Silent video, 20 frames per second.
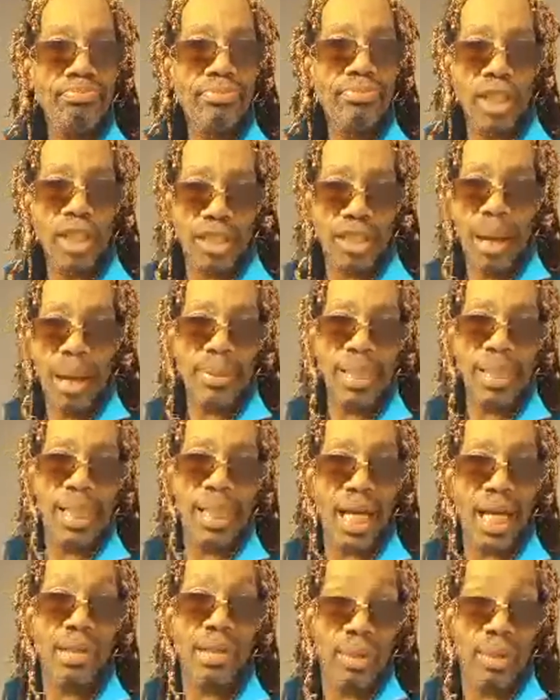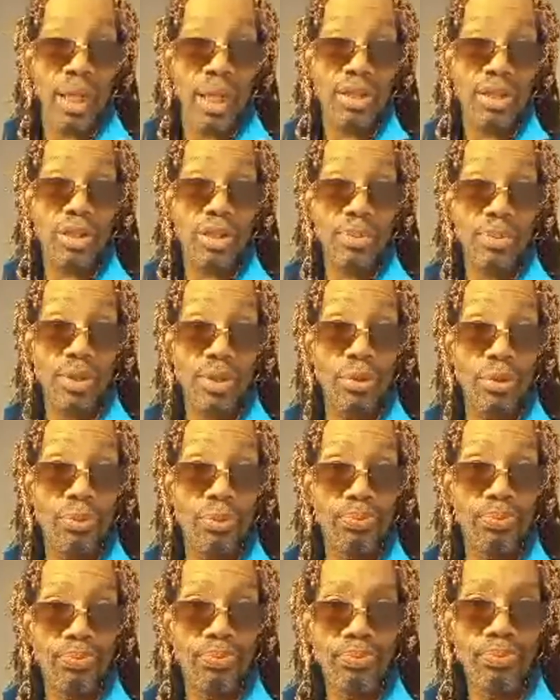It happens in gay relationships too.
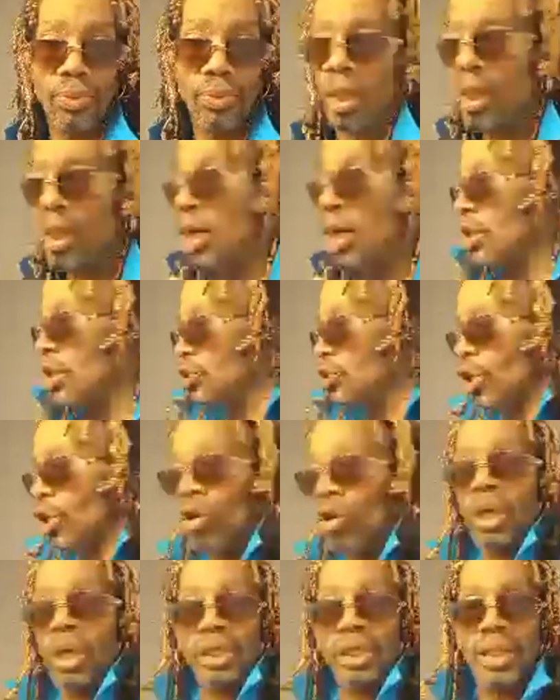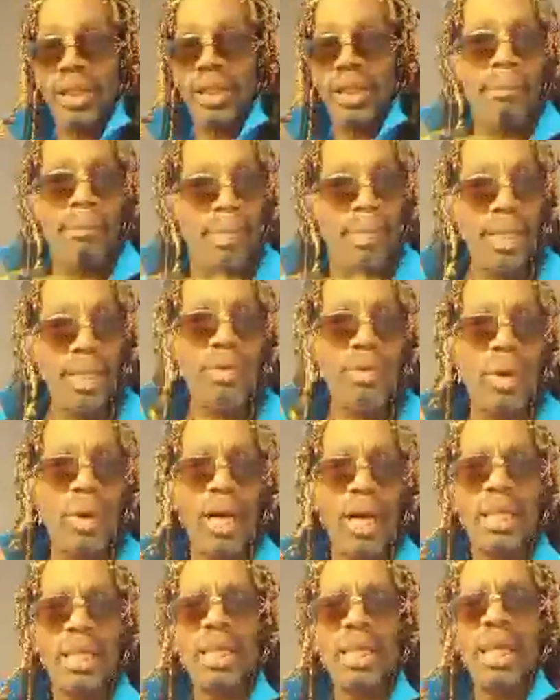So there are many
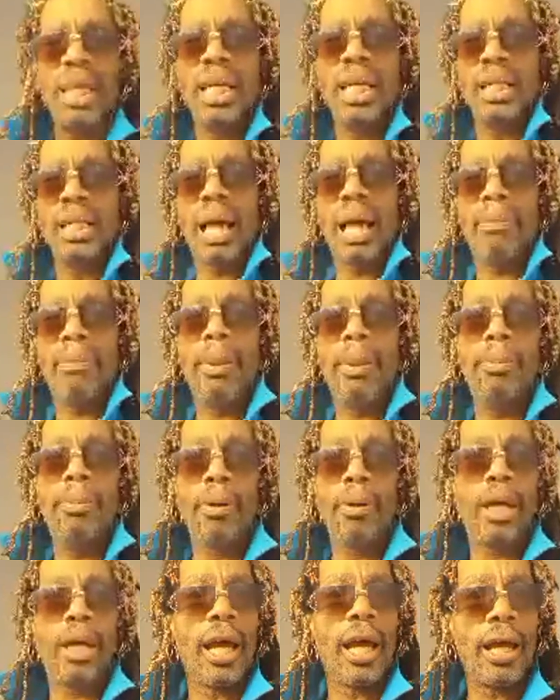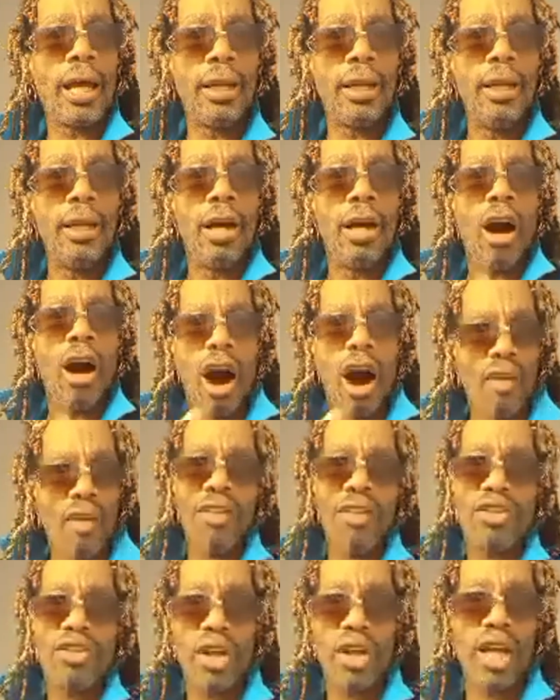ways that people can
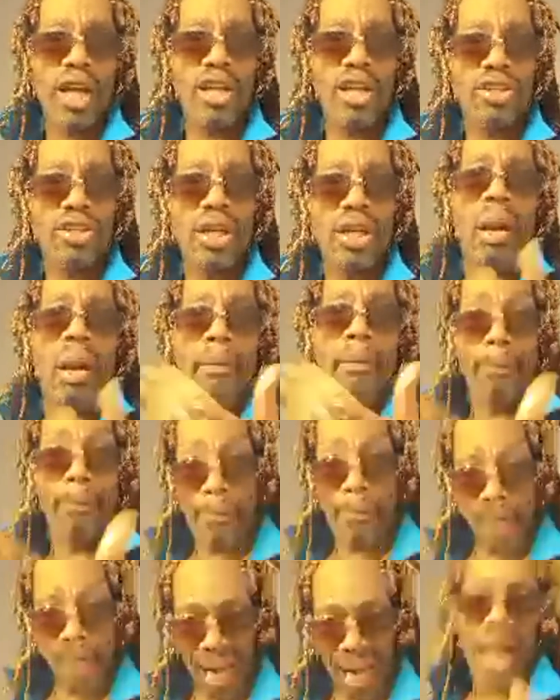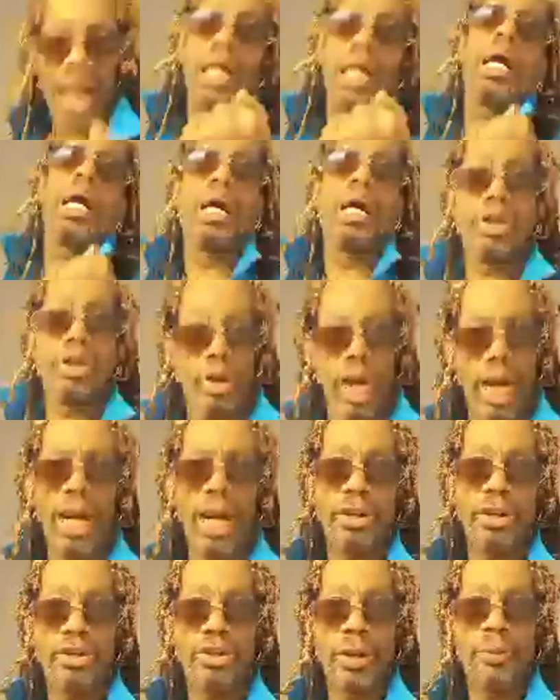harvest your energy, block your
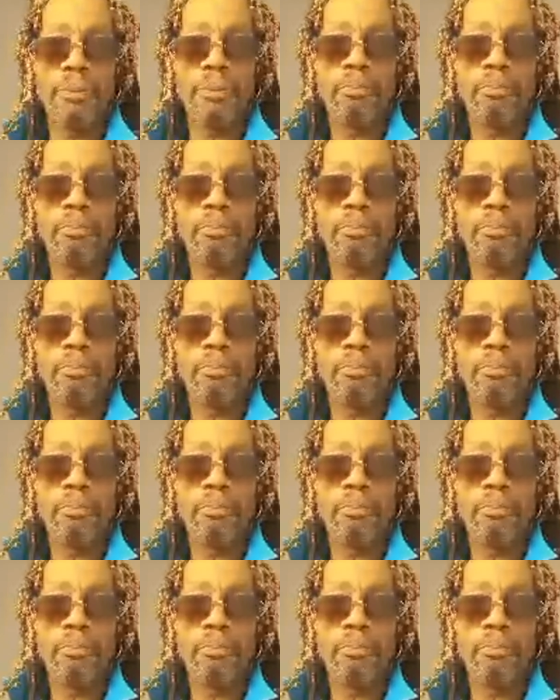energy.